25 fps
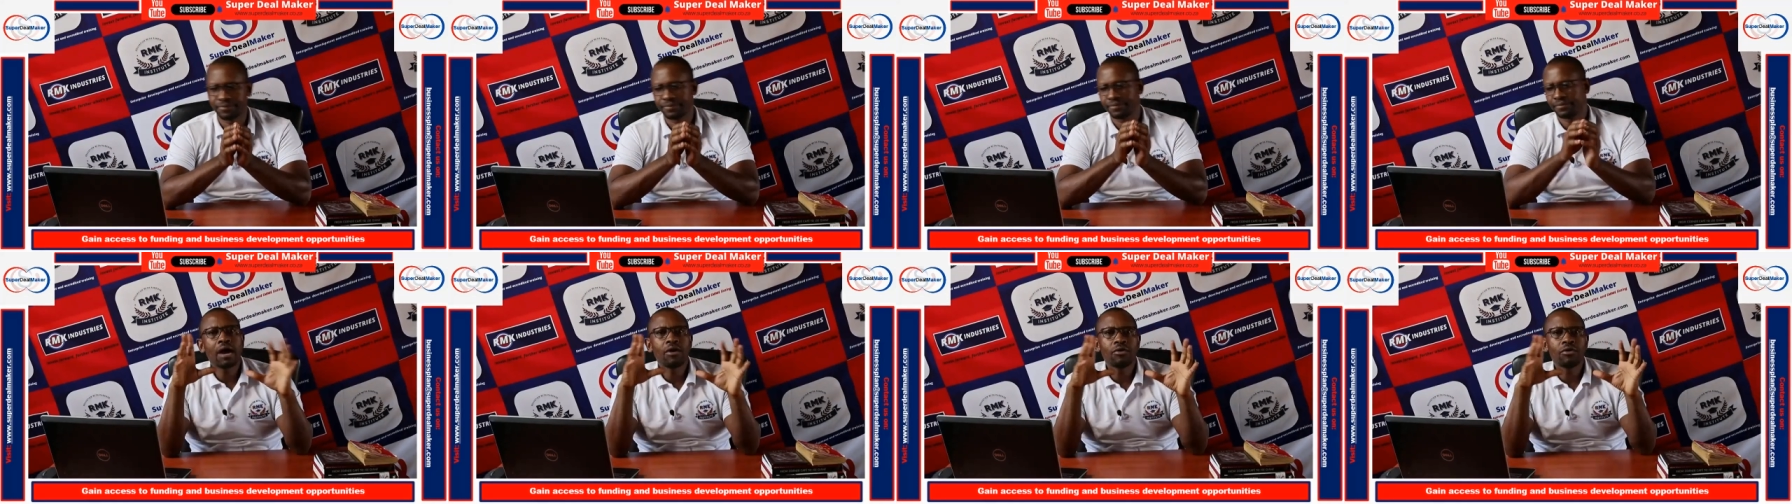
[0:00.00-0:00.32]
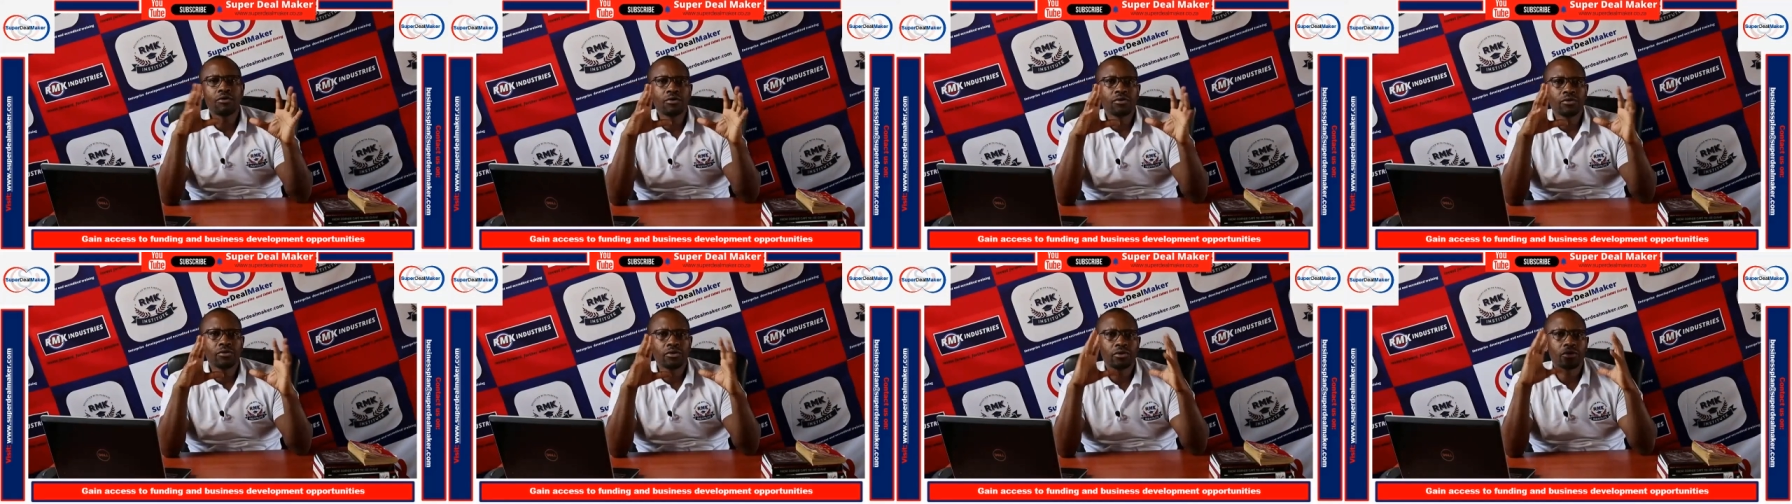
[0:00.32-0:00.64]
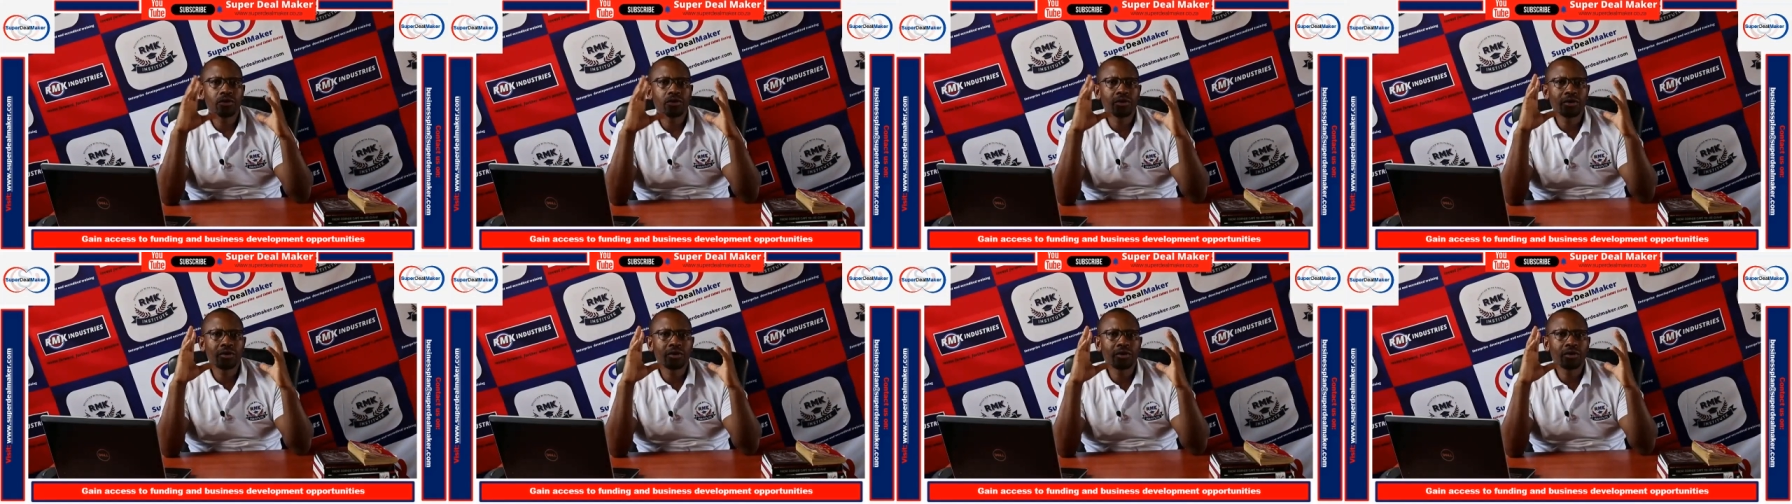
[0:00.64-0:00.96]
Now
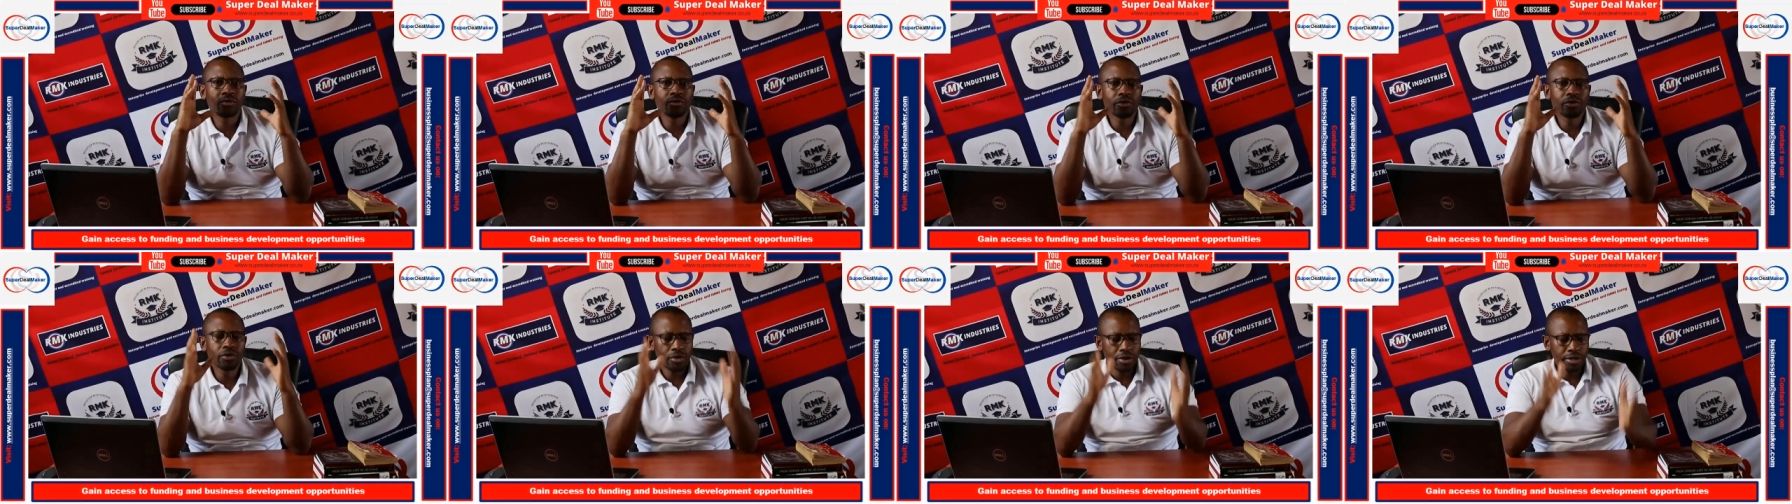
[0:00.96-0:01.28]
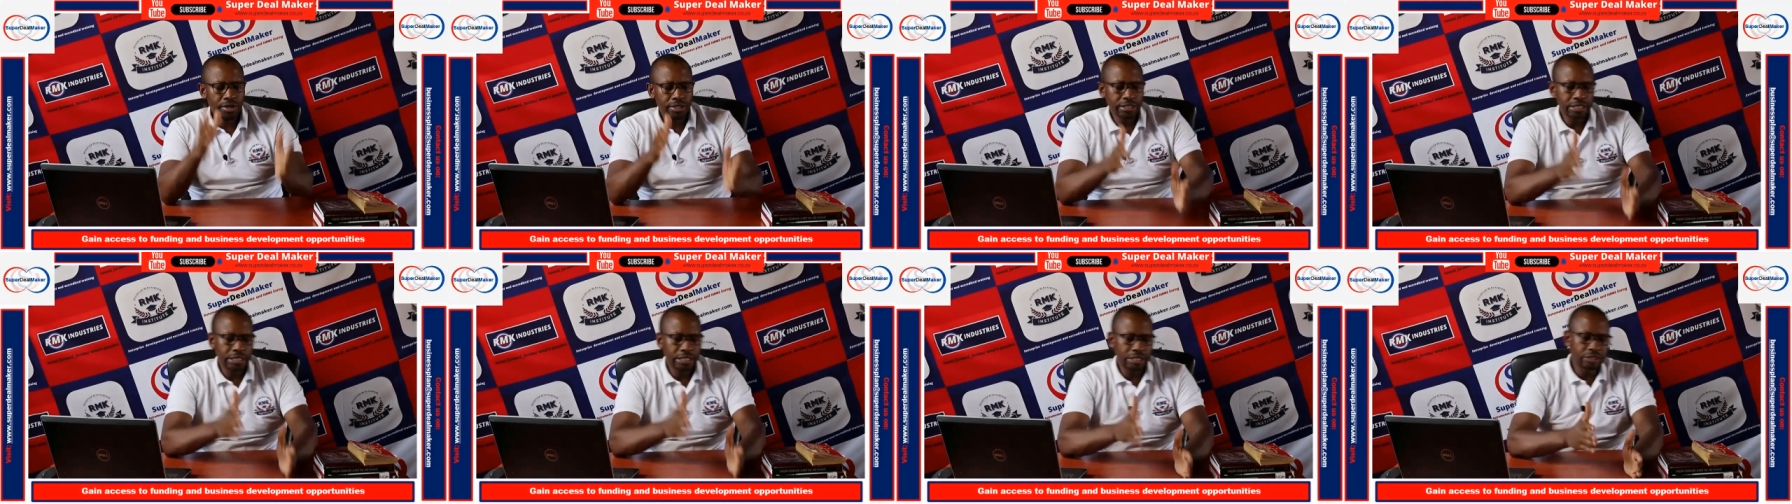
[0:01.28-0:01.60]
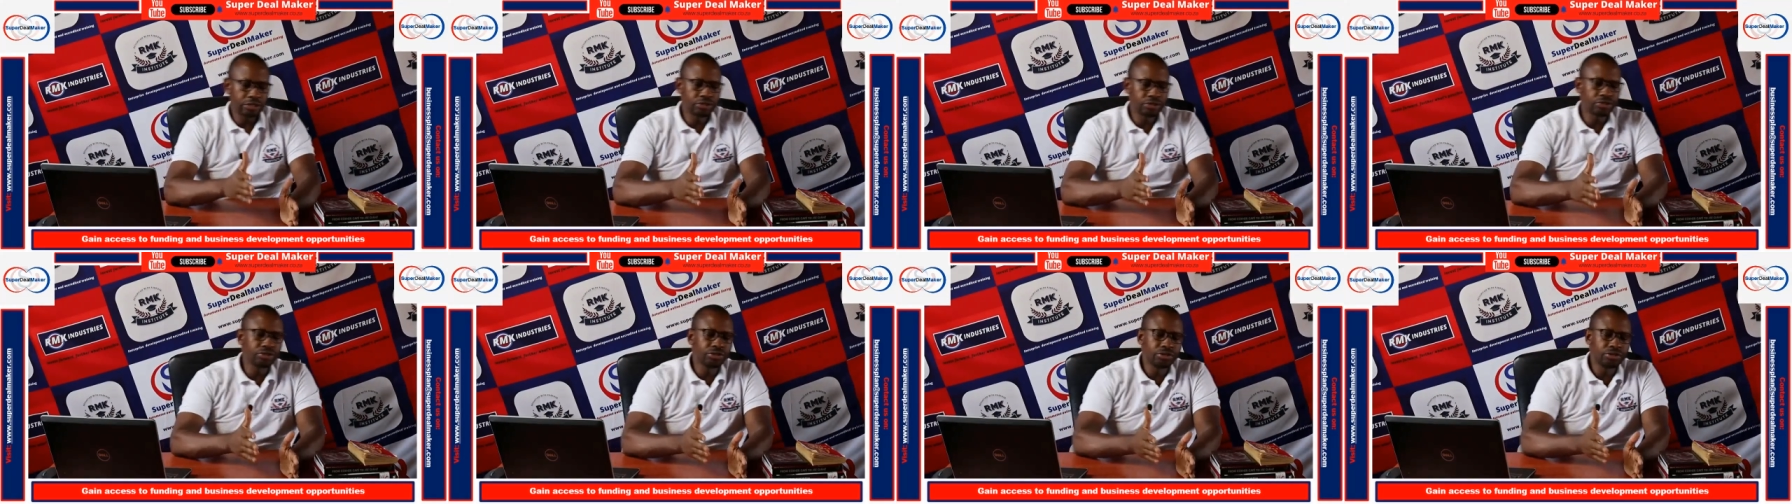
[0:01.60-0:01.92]
we're going
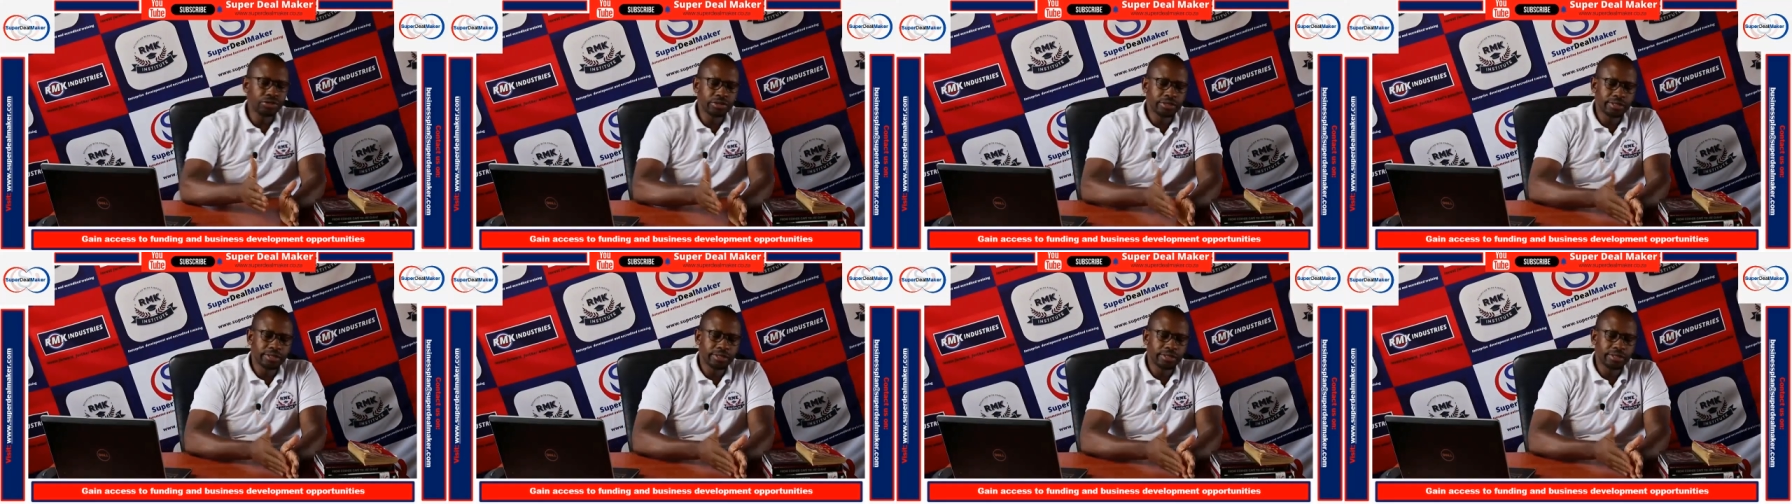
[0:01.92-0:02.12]
into